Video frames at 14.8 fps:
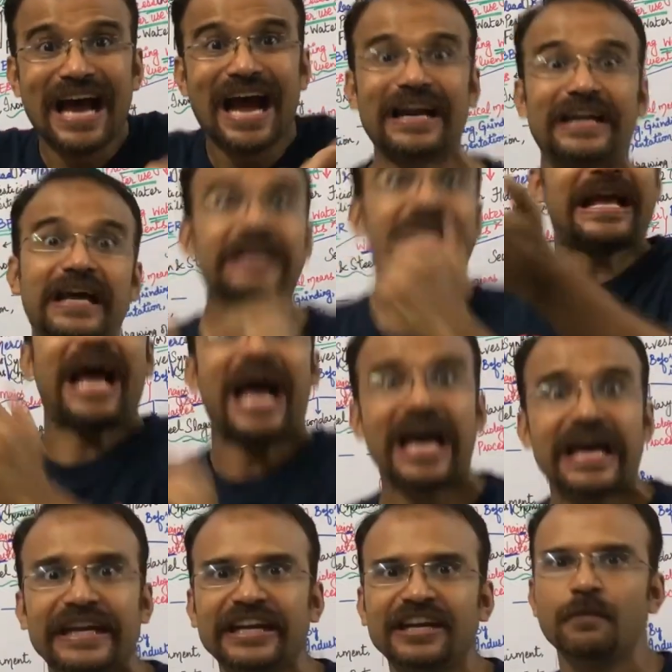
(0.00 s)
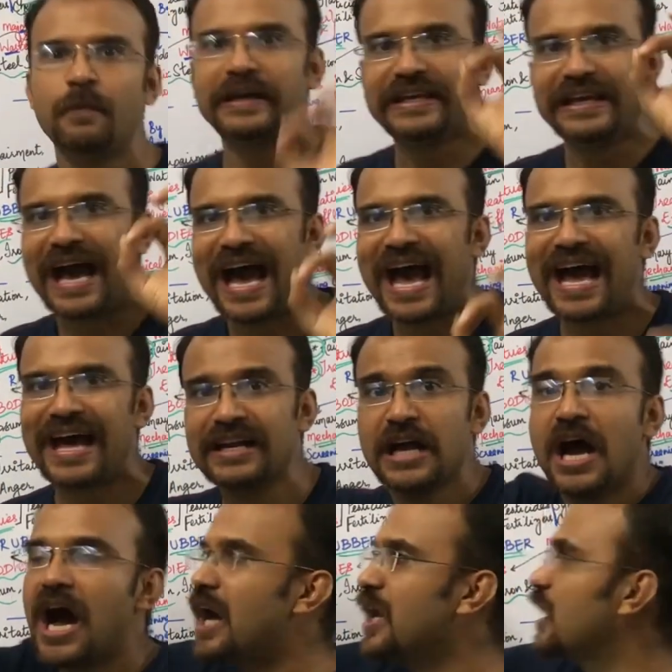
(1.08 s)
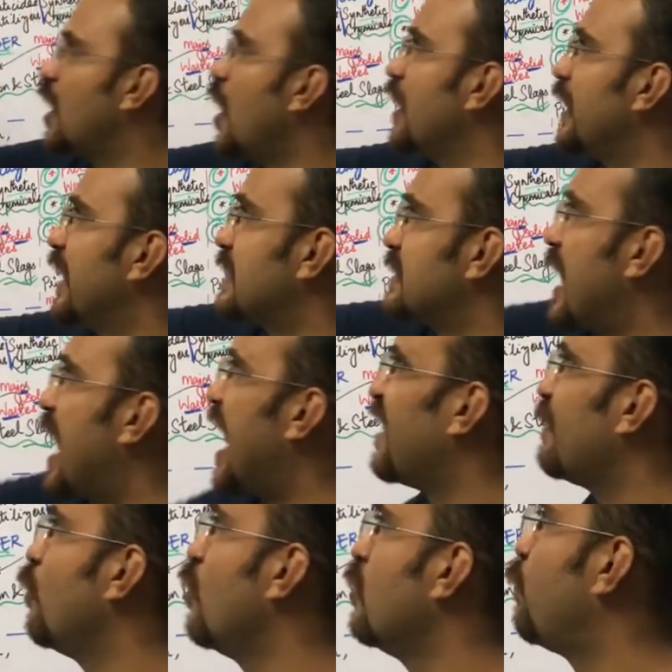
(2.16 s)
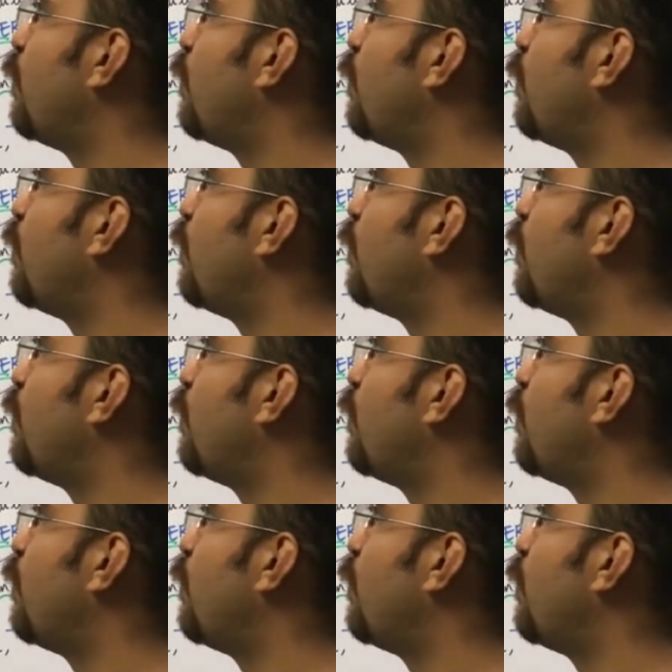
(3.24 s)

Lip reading: and are carried by air are called as airborne